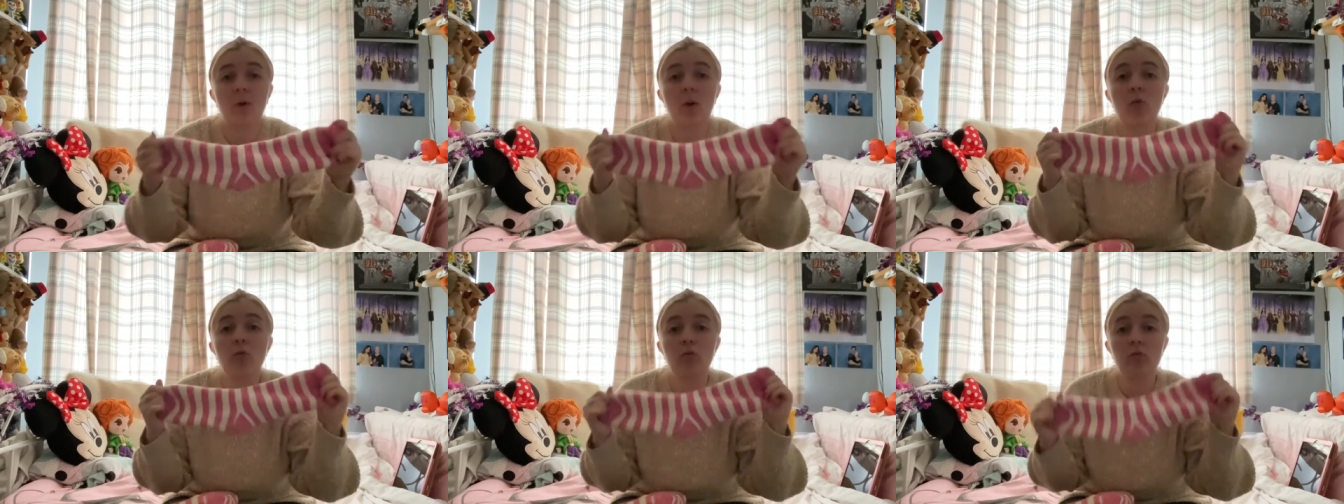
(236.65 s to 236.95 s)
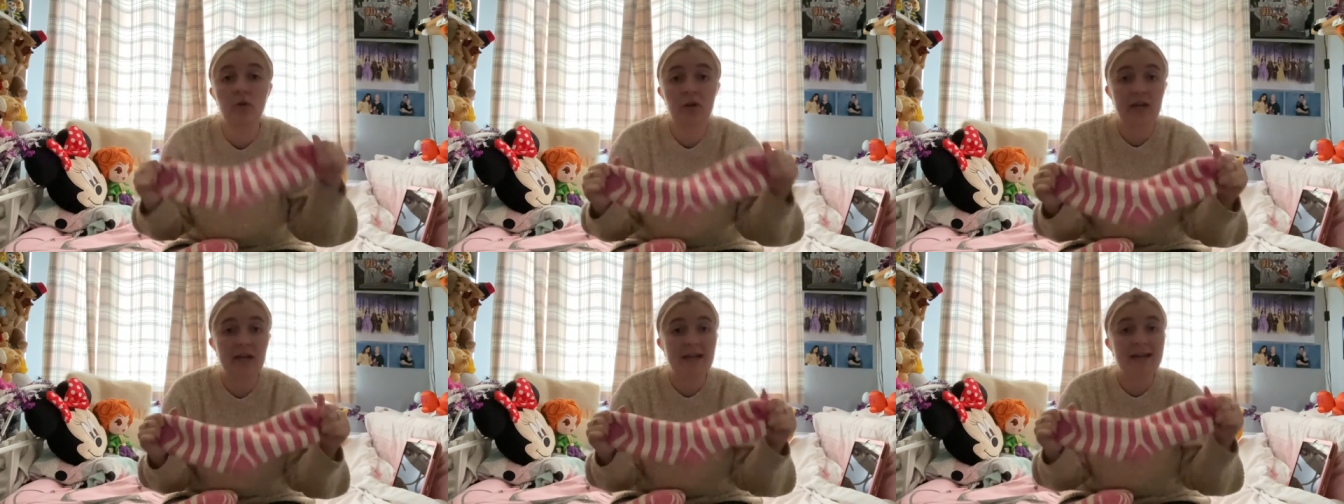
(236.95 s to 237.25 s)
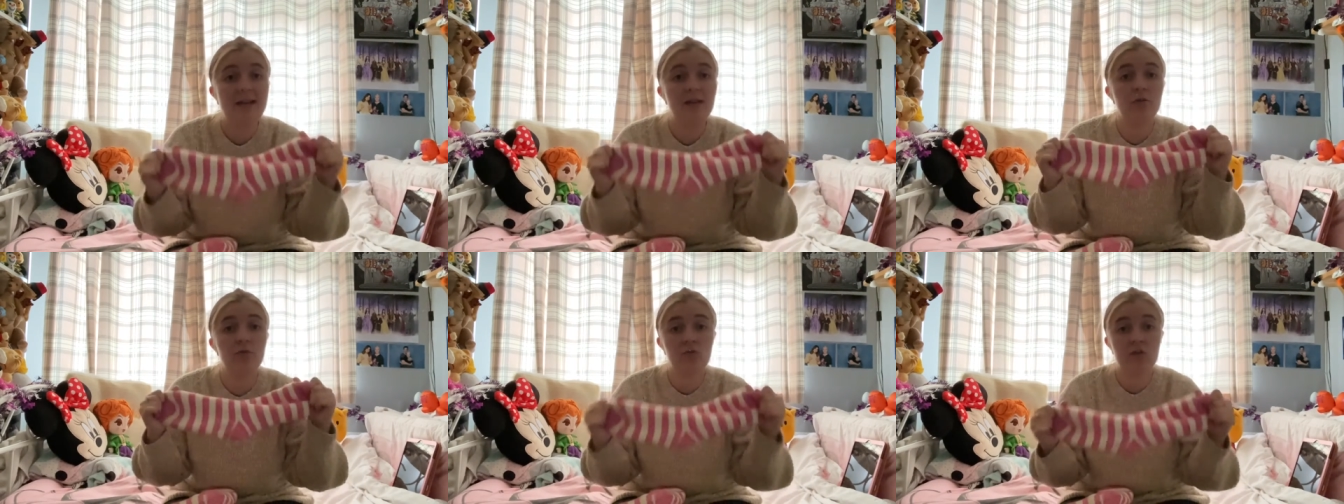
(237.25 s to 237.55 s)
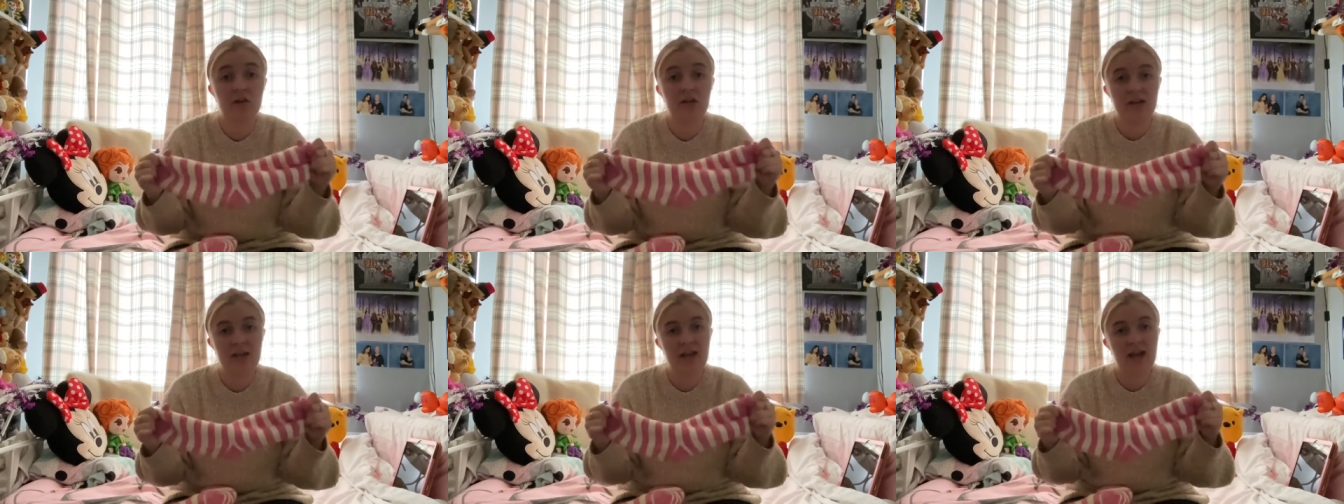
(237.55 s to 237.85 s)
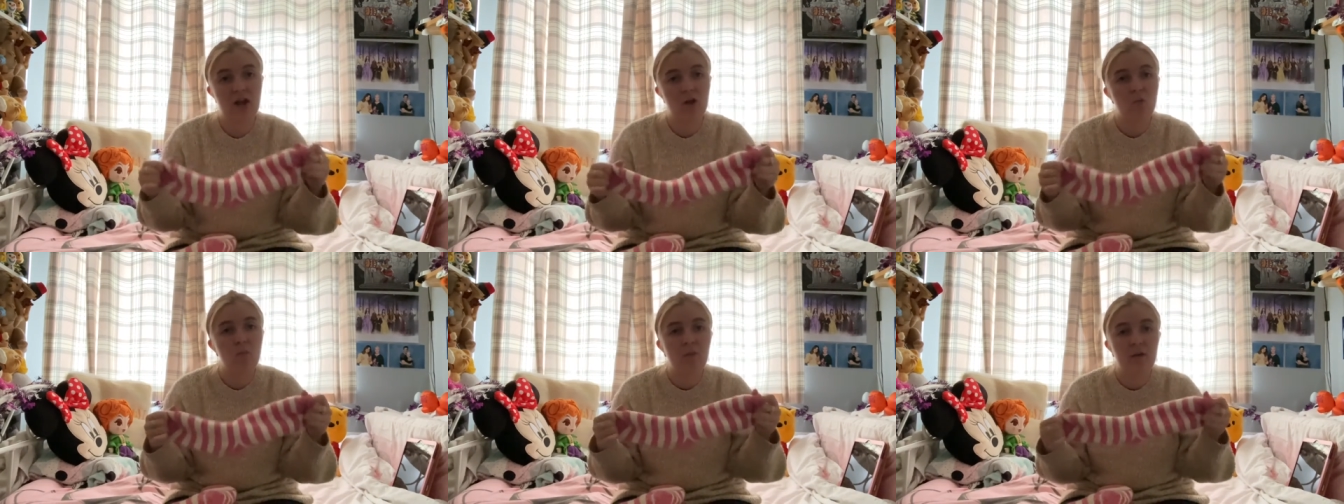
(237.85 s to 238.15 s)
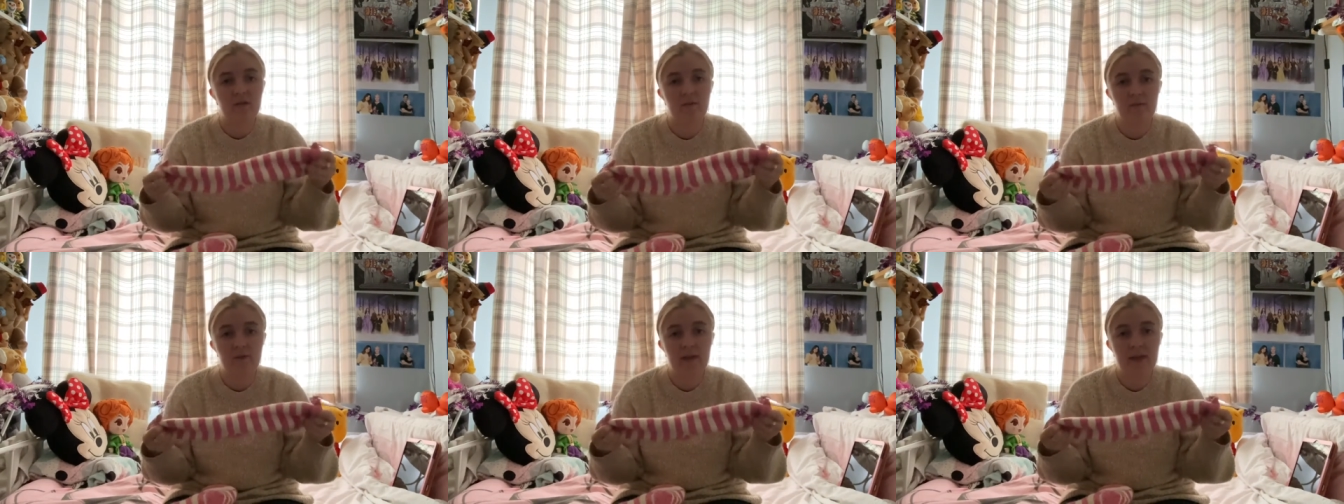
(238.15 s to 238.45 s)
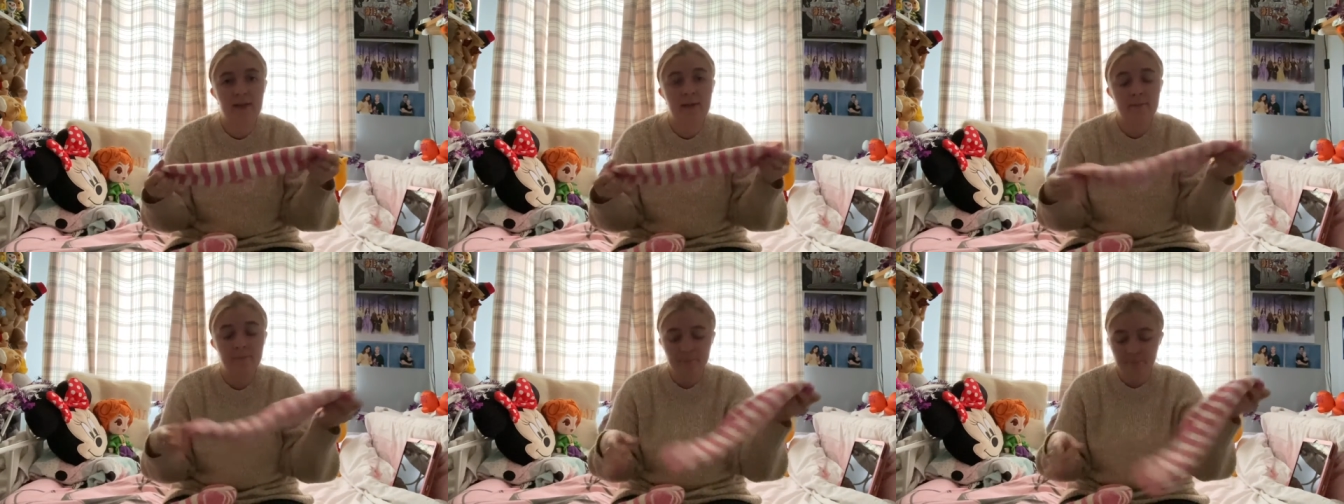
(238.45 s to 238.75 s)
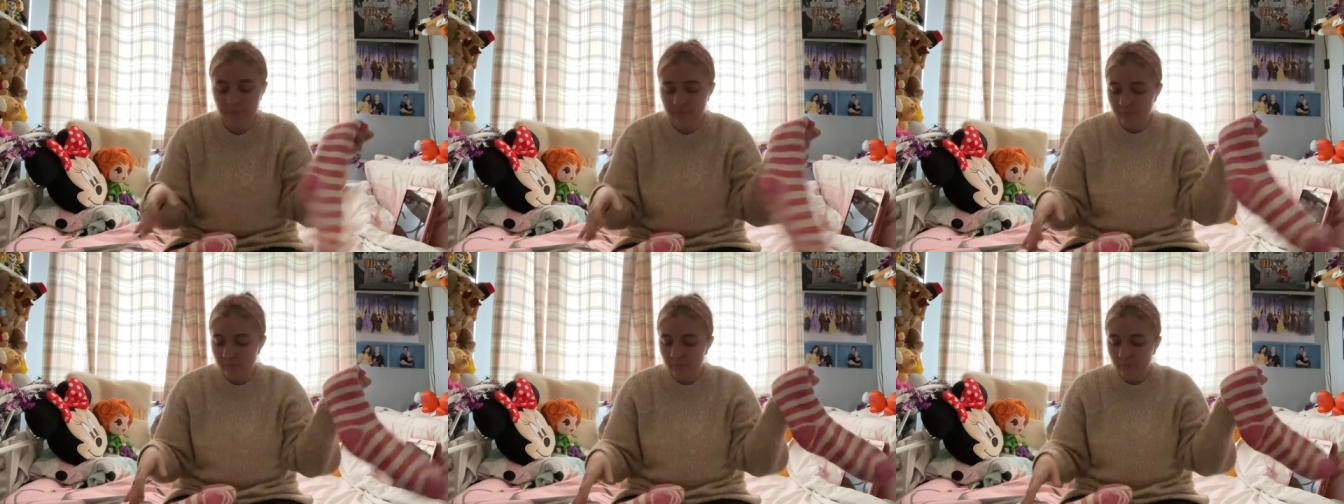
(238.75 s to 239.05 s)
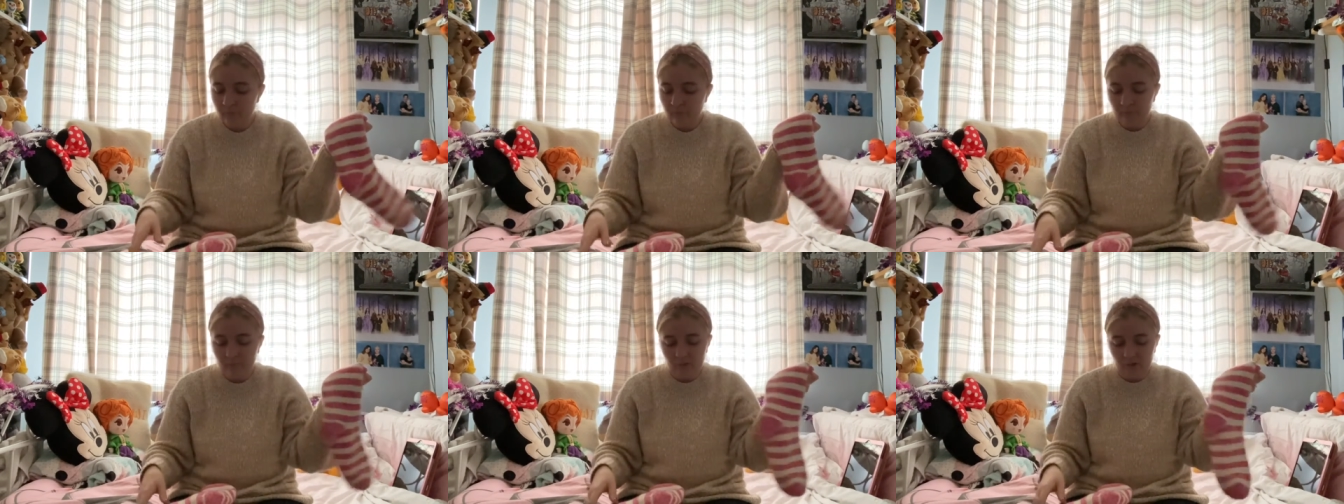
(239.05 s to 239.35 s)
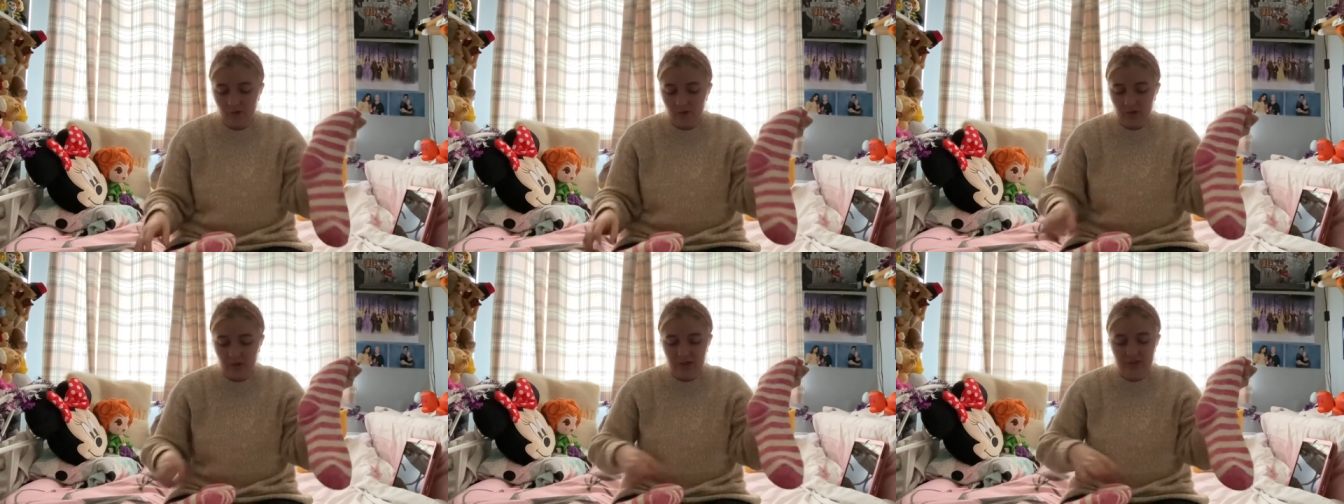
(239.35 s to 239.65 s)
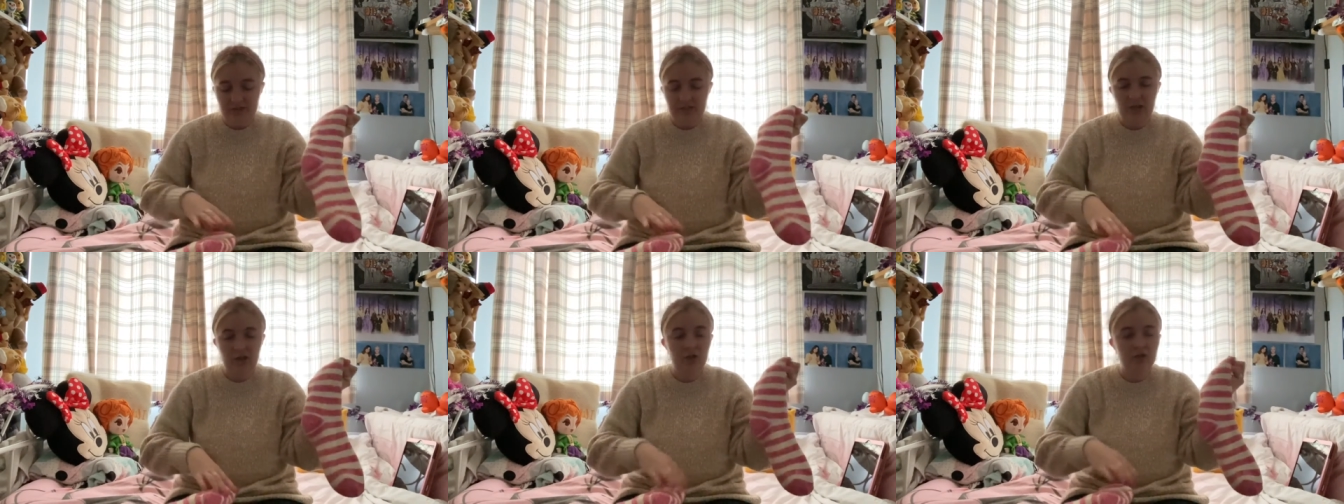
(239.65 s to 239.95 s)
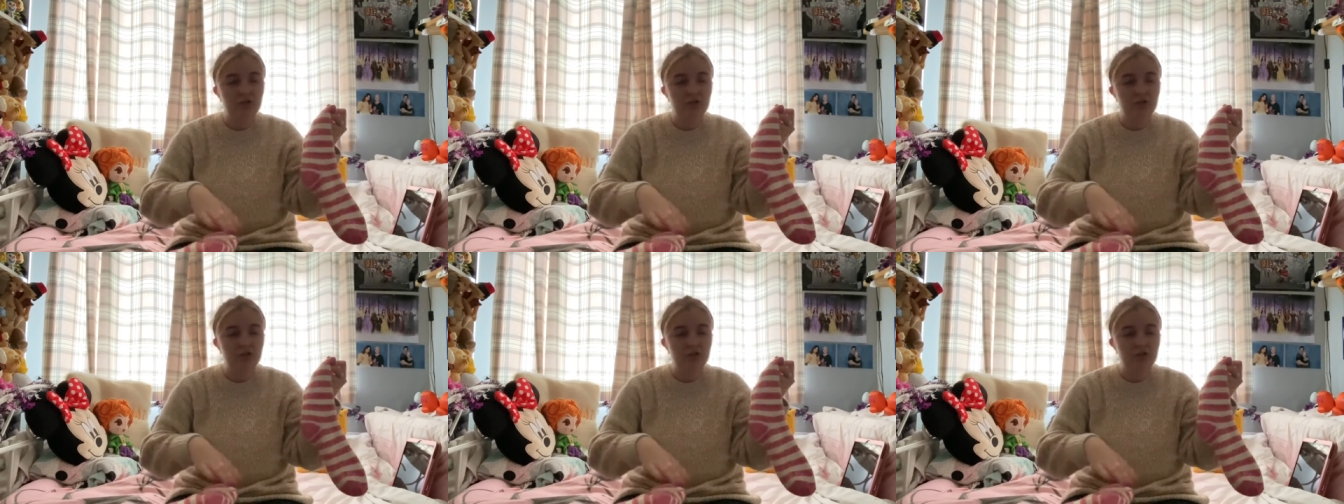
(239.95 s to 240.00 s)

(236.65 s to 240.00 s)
really really helped my feet like I say I